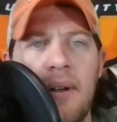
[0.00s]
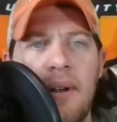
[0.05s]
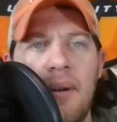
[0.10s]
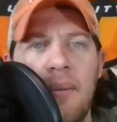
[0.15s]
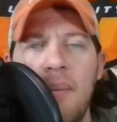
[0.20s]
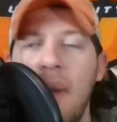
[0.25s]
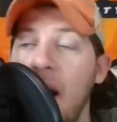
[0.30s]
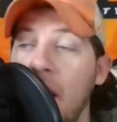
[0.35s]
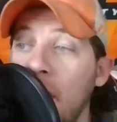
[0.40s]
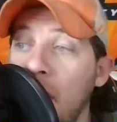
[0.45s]

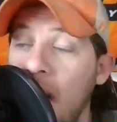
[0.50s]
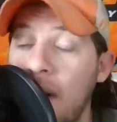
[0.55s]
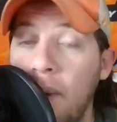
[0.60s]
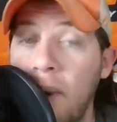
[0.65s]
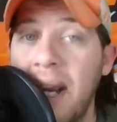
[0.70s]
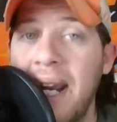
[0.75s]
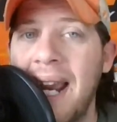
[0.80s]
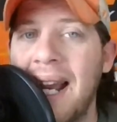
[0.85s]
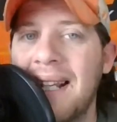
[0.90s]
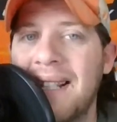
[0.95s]
Malcolm
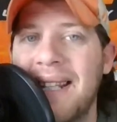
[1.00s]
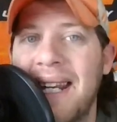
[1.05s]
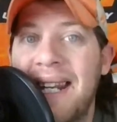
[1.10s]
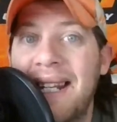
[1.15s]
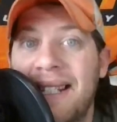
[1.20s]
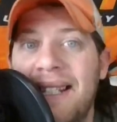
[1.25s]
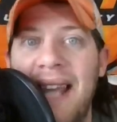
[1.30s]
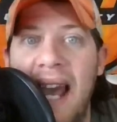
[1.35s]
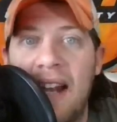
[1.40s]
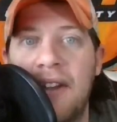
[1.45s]
Rodriguez
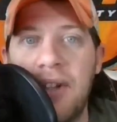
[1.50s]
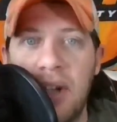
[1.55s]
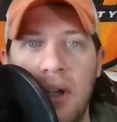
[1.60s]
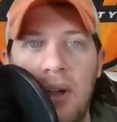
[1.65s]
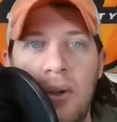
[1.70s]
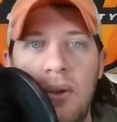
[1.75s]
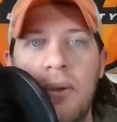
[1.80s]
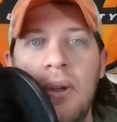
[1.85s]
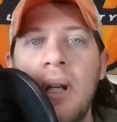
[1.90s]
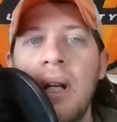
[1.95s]
is that
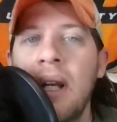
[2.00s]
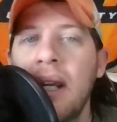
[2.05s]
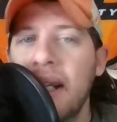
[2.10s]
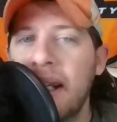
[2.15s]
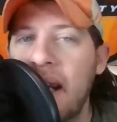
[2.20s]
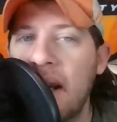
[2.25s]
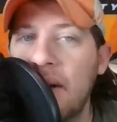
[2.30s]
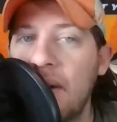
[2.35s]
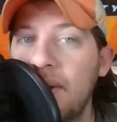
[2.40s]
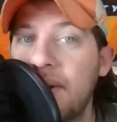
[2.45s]
dude.
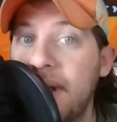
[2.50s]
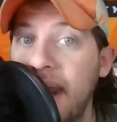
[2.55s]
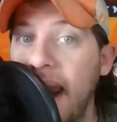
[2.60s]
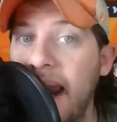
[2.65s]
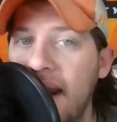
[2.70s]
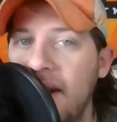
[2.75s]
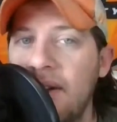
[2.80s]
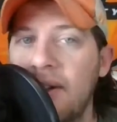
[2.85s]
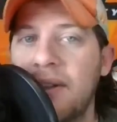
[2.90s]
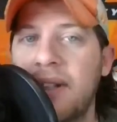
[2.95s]
Kendal
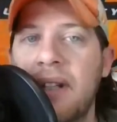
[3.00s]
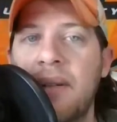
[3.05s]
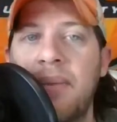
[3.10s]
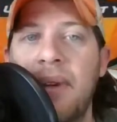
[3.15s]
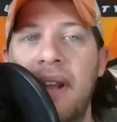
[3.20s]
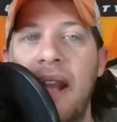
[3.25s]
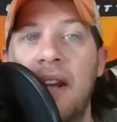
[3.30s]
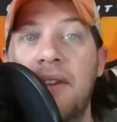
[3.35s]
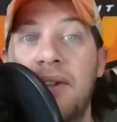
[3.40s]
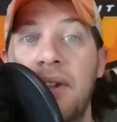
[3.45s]
Daniels can
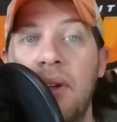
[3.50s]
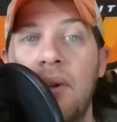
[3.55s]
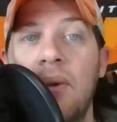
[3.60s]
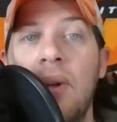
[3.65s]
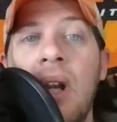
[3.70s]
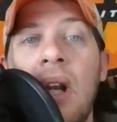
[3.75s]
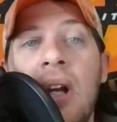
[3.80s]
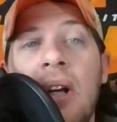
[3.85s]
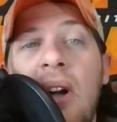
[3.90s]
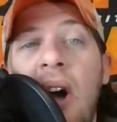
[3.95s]
be that
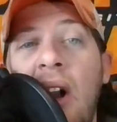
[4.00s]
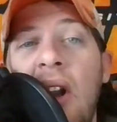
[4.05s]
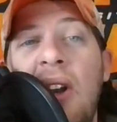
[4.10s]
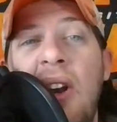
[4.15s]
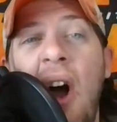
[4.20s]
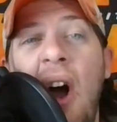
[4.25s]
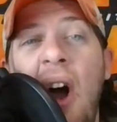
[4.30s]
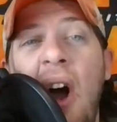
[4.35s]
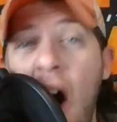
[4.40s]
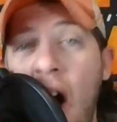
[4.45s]
dude.
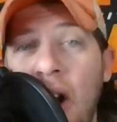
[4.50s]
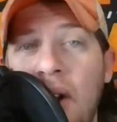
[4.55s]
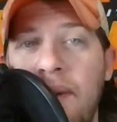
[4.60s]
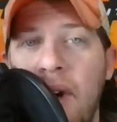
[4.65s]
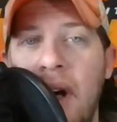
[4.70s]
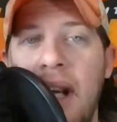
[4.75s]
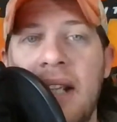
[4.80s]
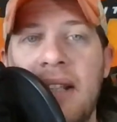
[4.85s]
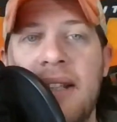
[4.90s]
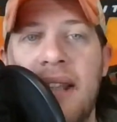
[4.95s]
Colin
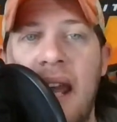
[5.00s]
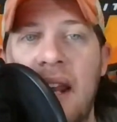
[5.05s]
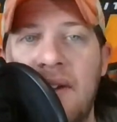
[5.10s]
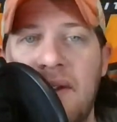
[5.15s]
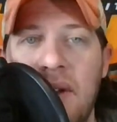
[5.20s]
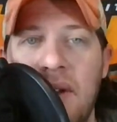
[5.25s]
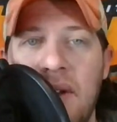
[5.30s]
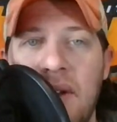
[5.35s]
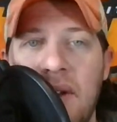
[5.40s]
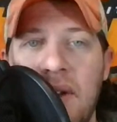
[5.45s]
Oliver is that
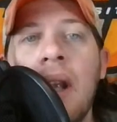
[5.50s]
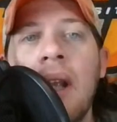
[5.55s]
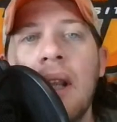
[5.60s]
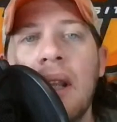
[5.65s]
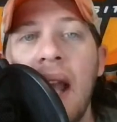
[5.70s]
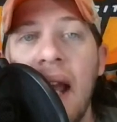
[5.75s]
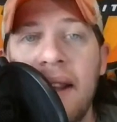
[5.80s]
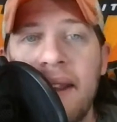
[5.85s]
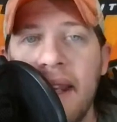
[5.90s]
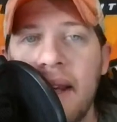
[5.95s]
dude.
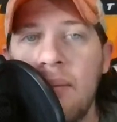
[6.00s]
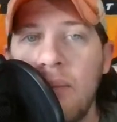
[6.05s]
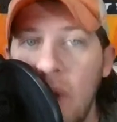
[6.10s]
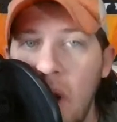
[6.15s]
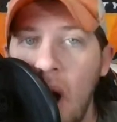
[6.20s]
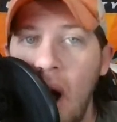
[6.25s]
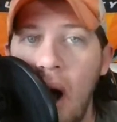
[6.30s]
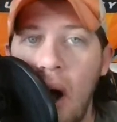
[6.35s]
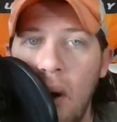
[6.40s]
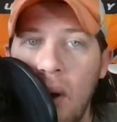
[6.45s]
Let them
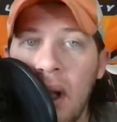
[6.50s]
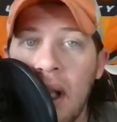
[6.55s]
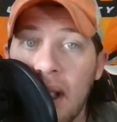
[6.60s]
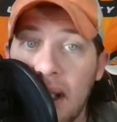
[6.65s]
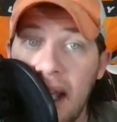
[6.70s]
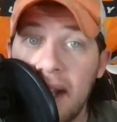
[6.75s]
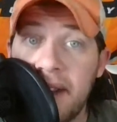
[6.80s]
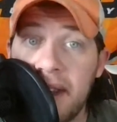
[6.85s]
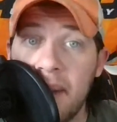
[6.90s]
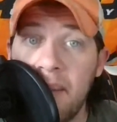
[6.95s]
go.
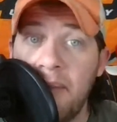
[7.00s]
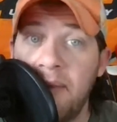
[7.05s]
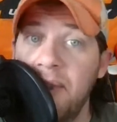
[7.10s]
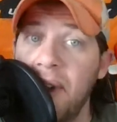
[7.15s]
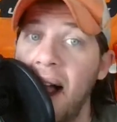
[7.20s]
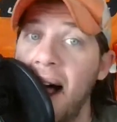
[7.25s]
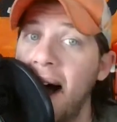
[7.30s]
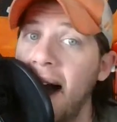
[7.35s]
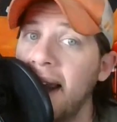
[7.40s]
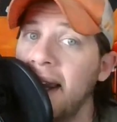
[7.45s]
Let them
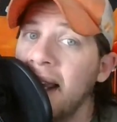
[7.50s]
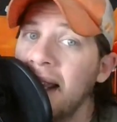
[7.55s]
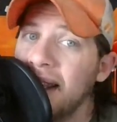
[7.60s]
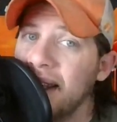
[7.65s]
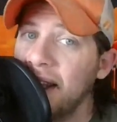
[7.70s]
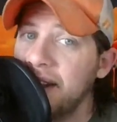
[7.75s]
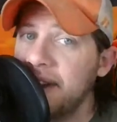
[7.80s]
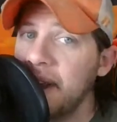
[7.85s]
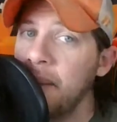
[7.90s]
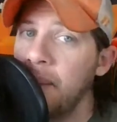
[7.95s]
fly.
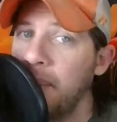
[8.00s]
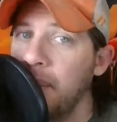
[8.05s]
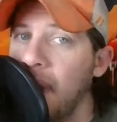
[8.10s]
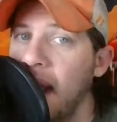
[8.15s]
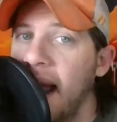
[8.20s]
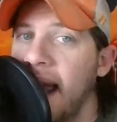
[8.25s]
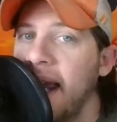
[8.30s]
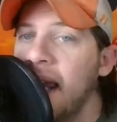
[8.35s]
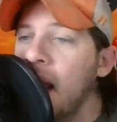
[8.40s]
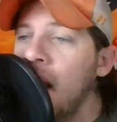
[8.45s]
Let them
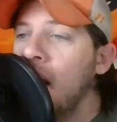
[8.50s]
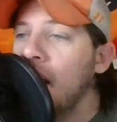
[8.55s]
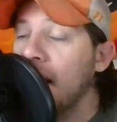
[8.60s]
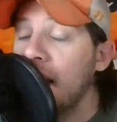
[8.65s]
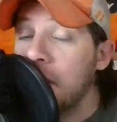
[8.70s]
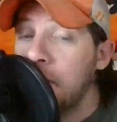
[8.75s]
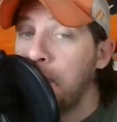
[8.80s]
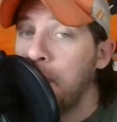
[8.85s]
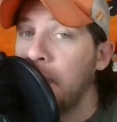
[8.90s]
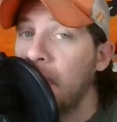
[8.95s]
play.
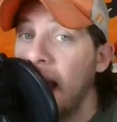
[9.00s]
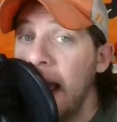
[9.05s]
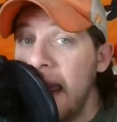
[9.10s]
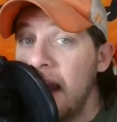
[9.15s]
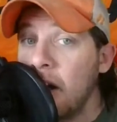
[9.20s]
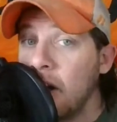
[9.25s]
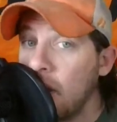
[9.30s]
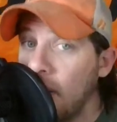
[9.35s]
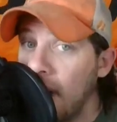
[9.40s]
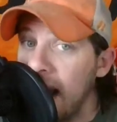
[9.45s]
Let's
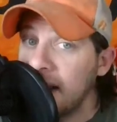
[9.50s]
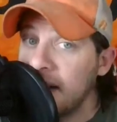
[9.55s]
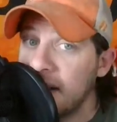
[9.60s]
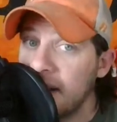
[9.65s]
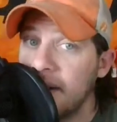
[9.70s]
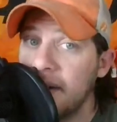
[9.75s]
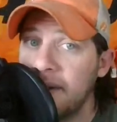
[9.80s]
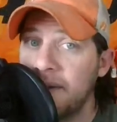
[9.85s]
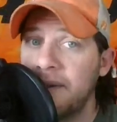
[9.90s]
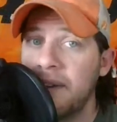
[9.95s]
play
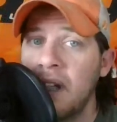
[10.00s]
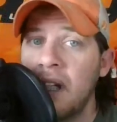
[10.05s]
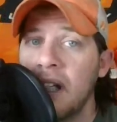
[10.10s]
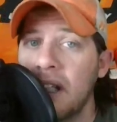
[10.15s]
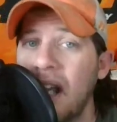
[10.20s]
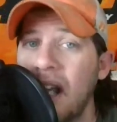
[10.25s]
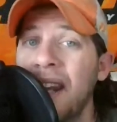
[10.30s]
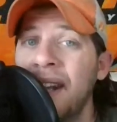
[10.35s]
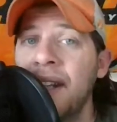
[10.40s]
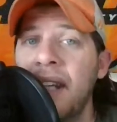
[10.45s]
aggressive.
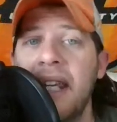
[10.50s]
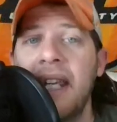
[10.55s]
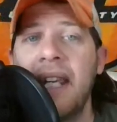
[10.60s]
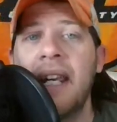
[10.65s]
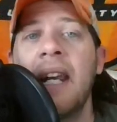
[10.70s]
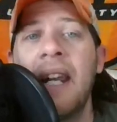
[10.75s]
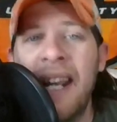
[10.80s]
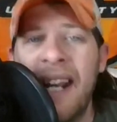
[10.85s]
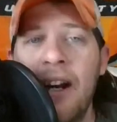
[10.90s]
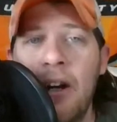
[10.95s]

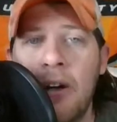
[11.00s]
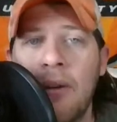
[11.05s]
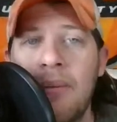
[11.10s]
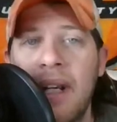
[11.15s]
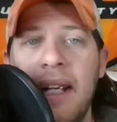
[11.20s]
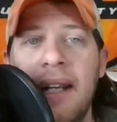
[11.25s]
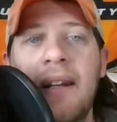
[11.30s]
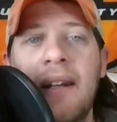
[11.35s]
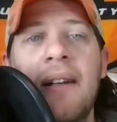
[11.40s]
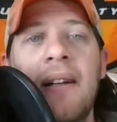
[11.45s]
Gundy, hear
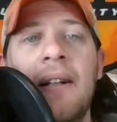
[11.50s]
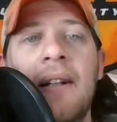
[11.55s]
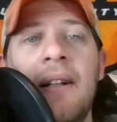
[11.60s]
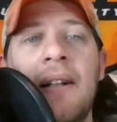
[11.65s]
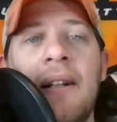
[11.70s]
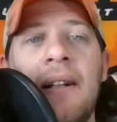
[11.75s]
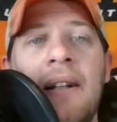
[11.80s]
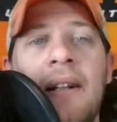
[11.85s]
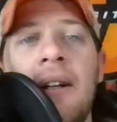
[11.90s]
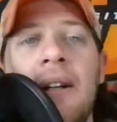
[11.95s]
me.
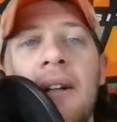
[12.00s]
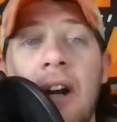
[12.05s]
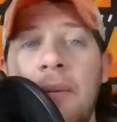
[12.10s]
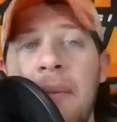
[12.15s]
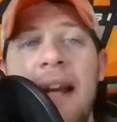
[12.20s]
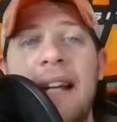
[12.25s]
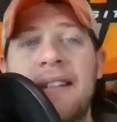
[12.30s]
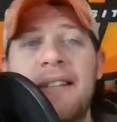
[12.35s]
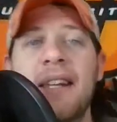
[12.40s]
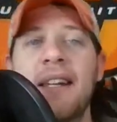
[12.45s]
Derek
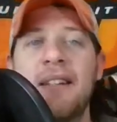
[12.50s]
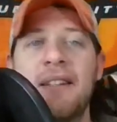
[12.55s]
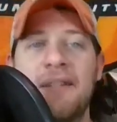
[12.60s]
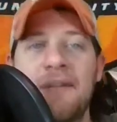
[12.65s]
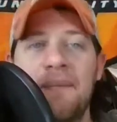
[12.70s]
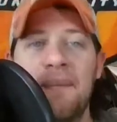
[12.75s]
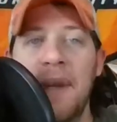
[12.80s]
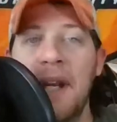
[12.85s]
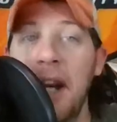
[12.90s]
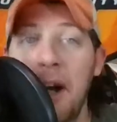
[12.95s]
Mason,
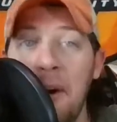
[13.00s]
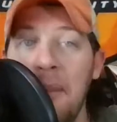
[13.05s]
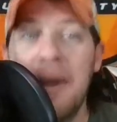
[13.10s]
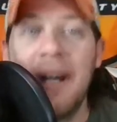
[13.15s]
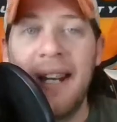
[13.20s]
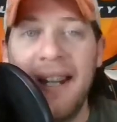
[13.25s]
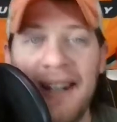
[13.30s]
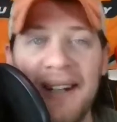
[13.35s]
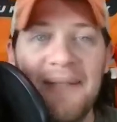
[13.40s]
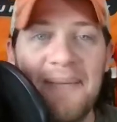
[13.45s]
hear
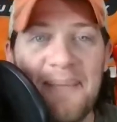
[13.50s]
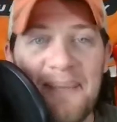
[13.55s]
me.